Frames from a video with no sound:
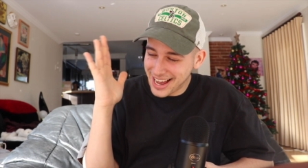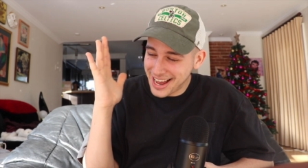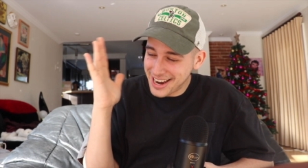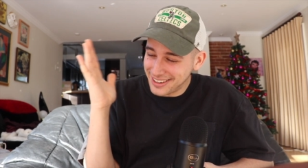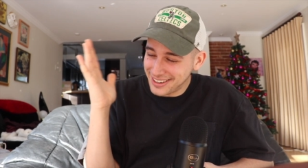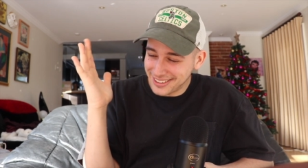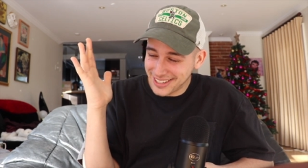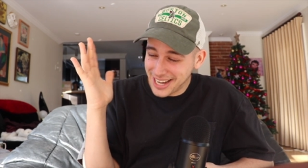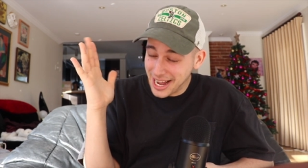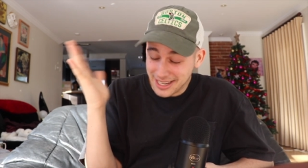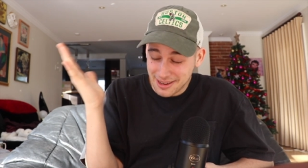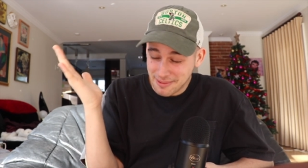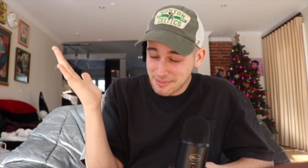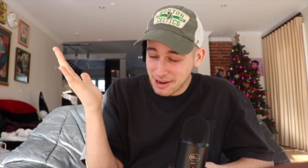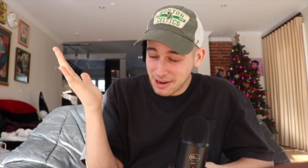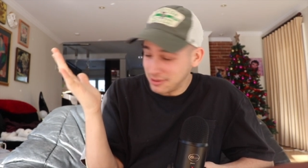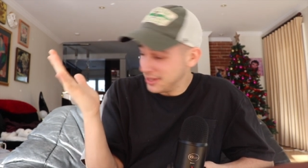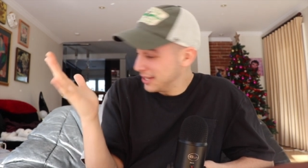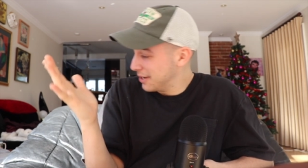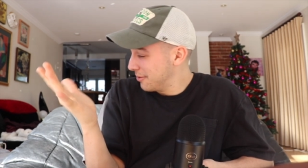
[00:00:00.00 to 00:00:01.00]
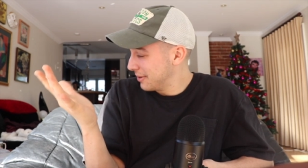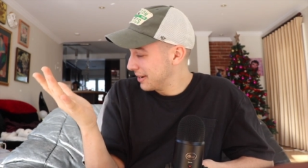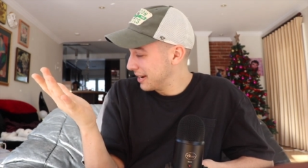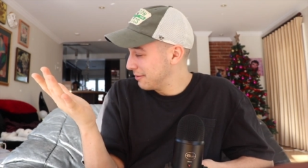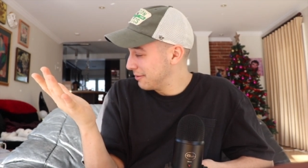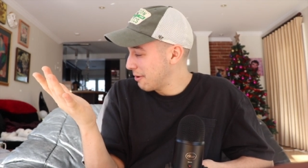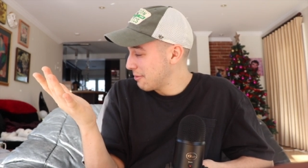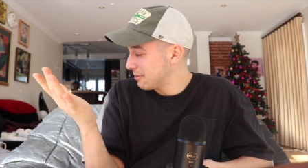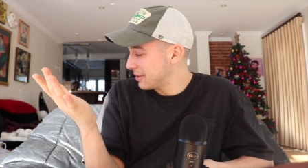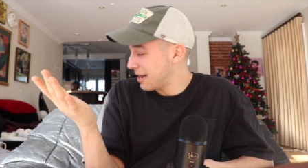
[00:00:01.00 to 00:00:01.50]
I don't know. Like, I'm not really going
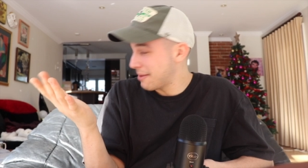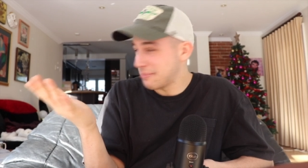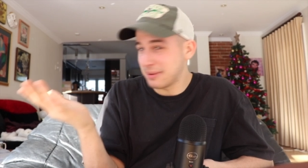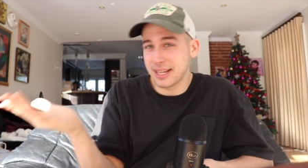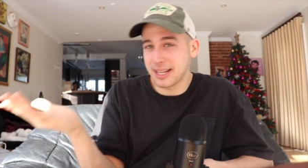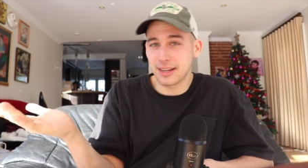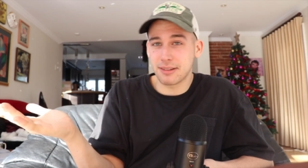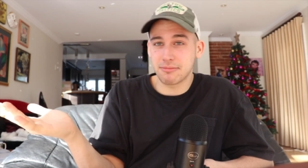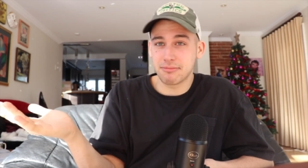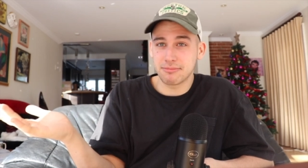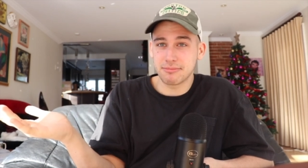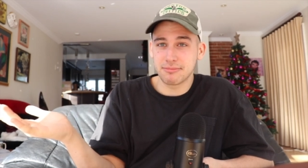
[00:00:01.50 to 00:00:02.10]
anywhere with that, but like,